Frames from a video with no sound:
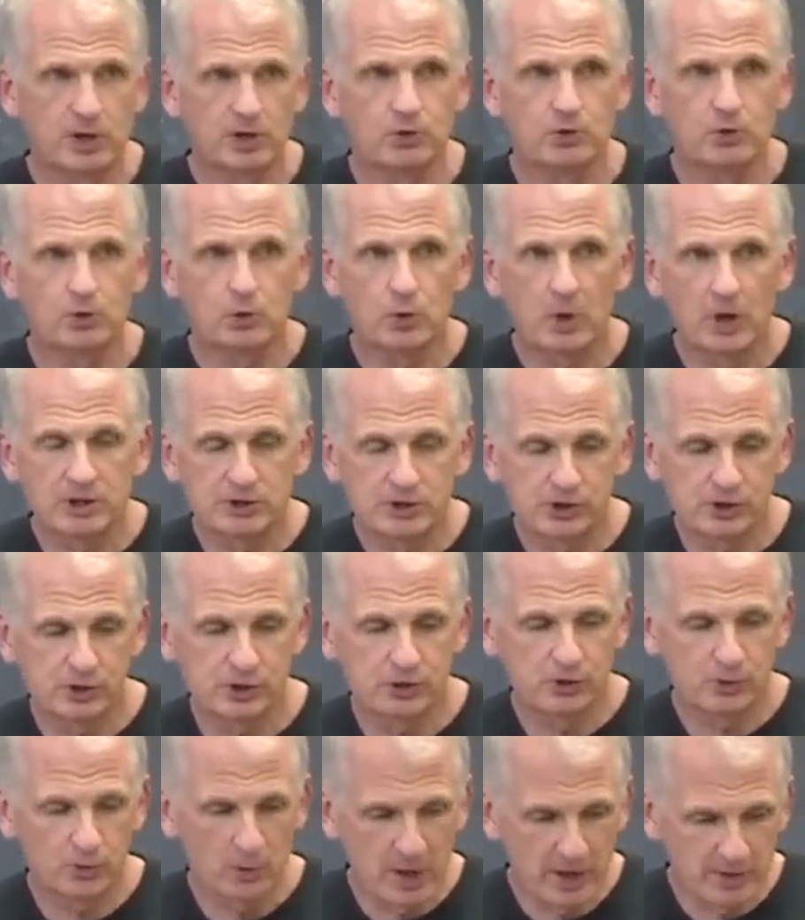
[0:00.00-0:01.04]

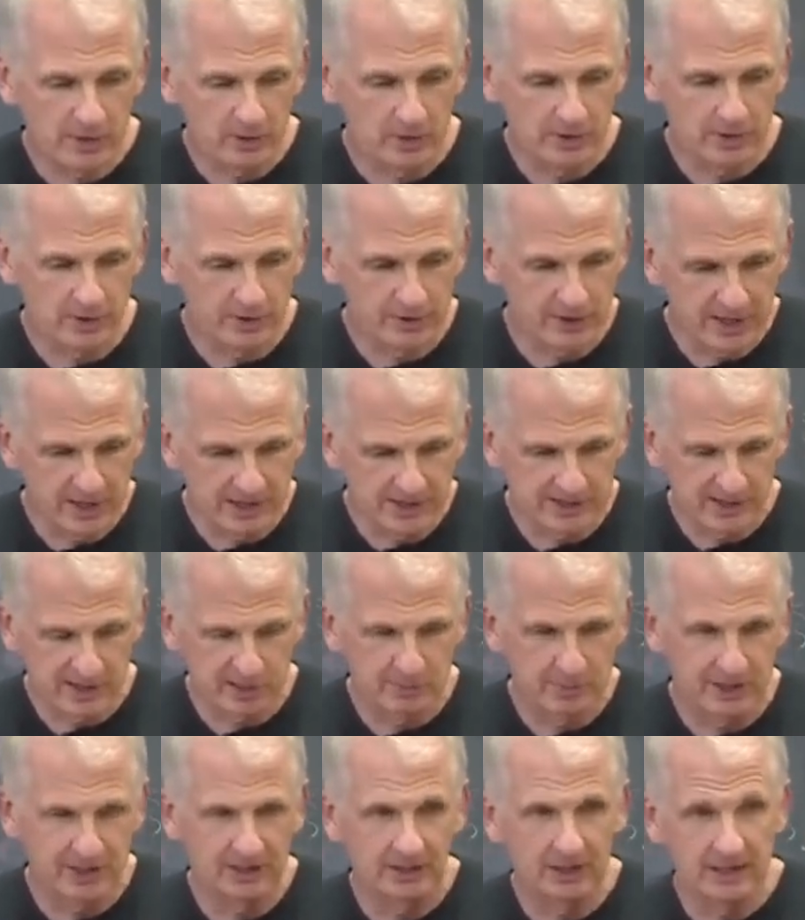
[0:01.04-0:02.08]
question whether the things that
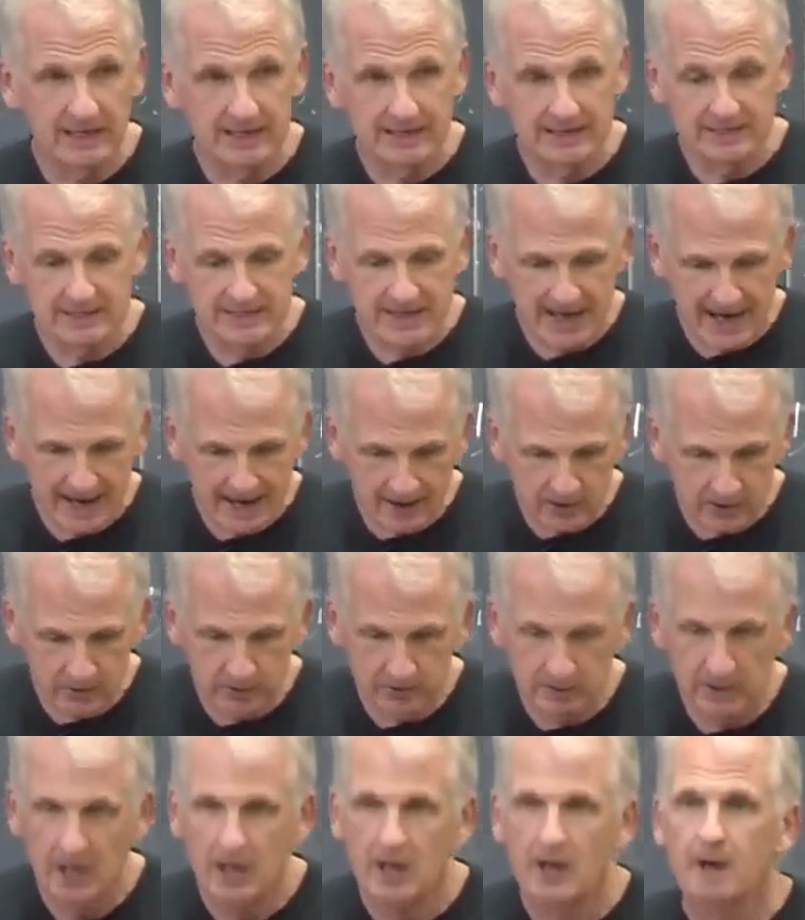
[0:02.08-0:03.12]
have been laid
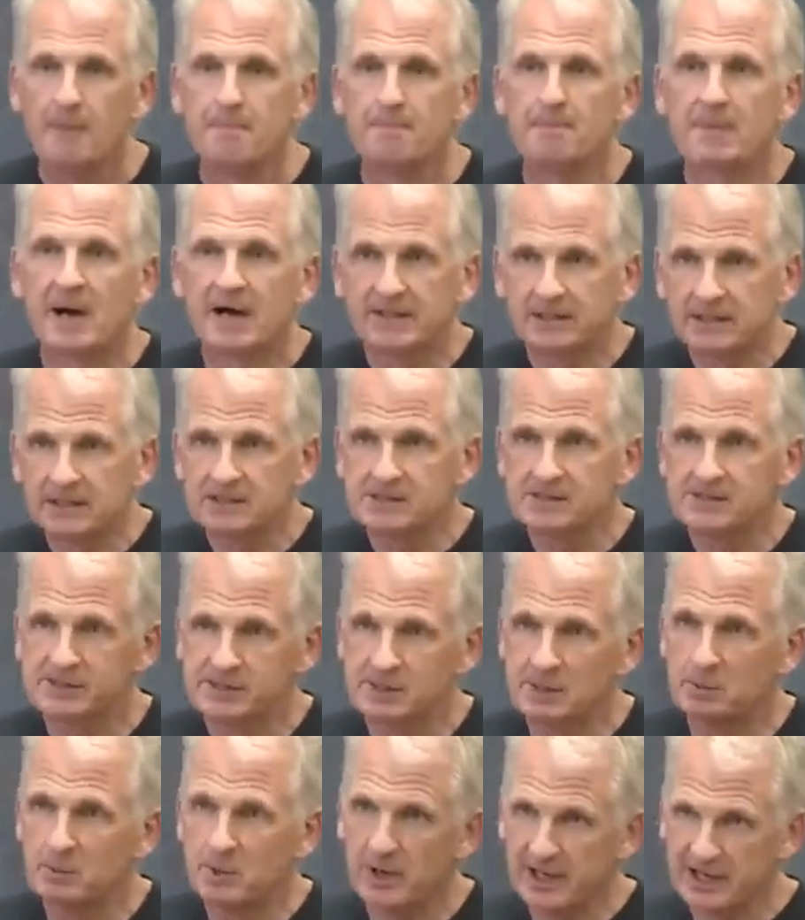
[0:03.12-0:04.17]
down might in
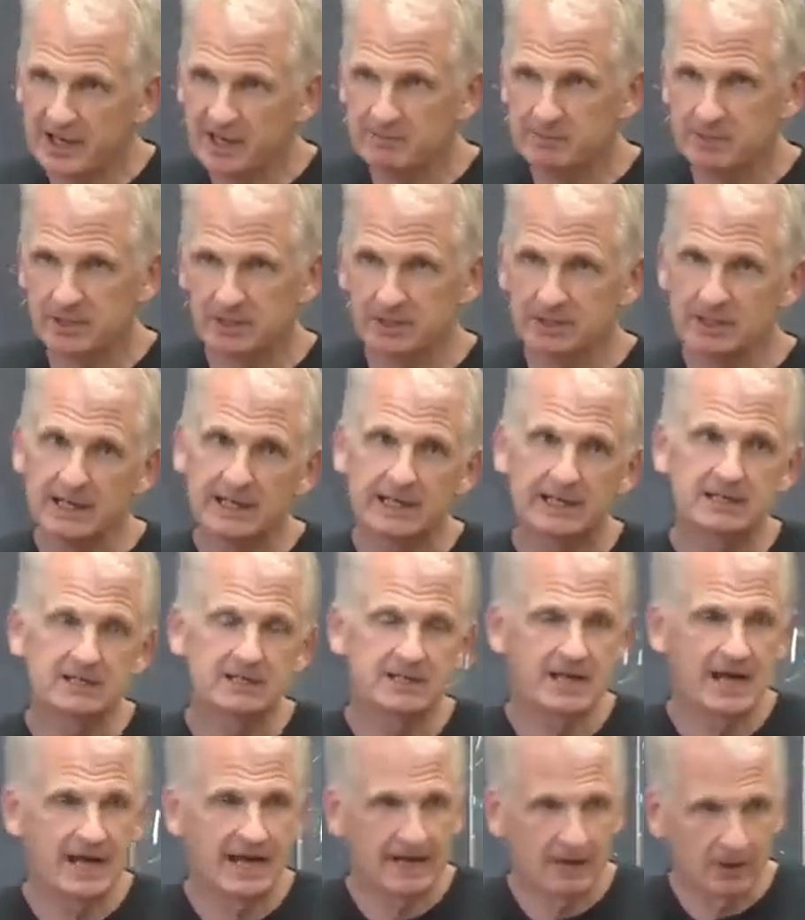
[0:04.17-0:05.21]
some way have been laid
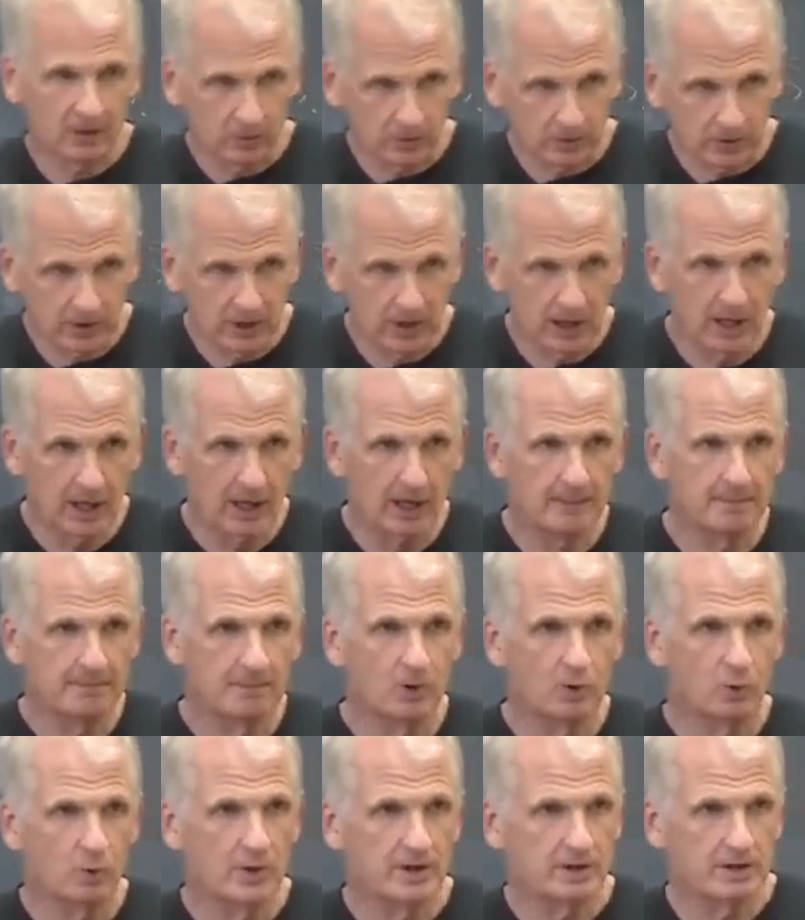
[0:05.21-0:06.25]
down
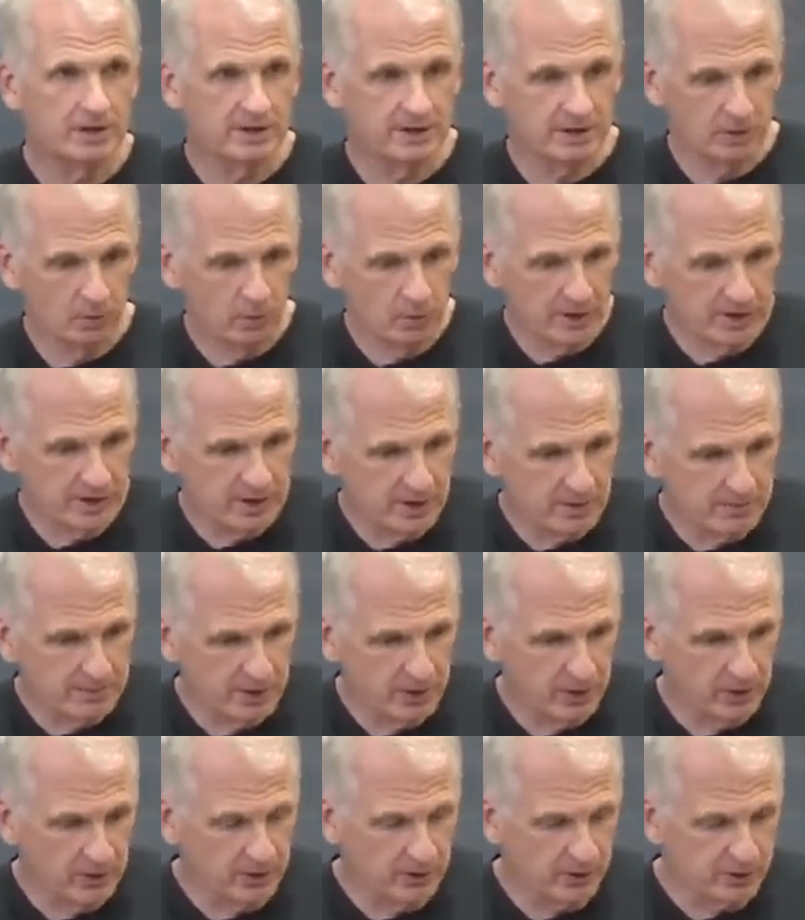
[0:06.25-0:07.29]
with an
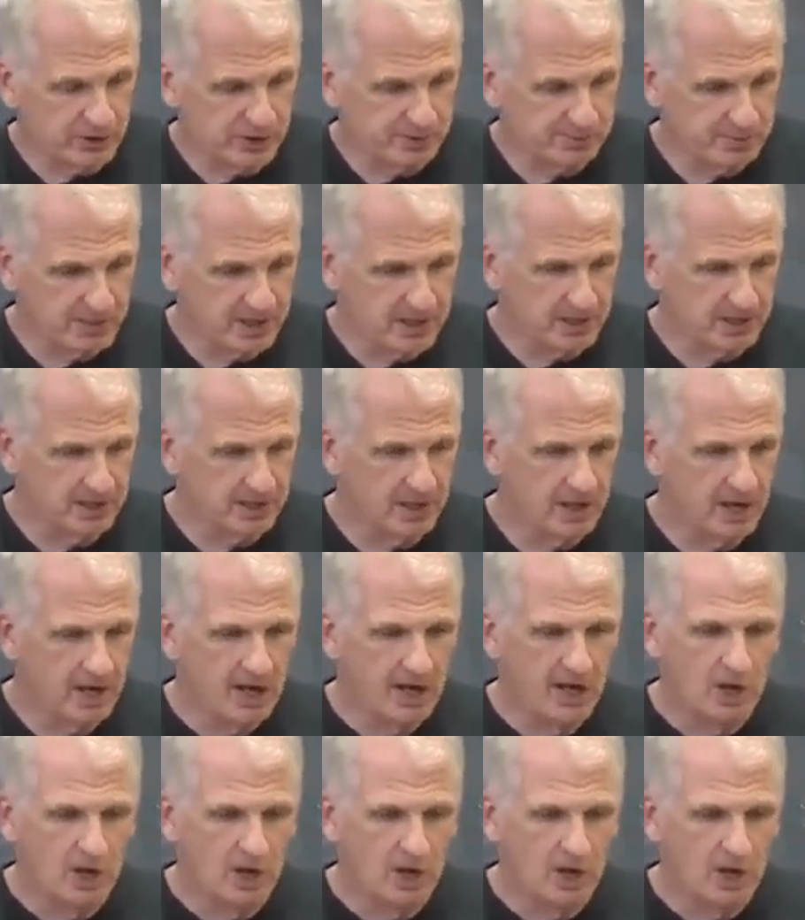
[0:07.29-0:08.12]
imperial spin,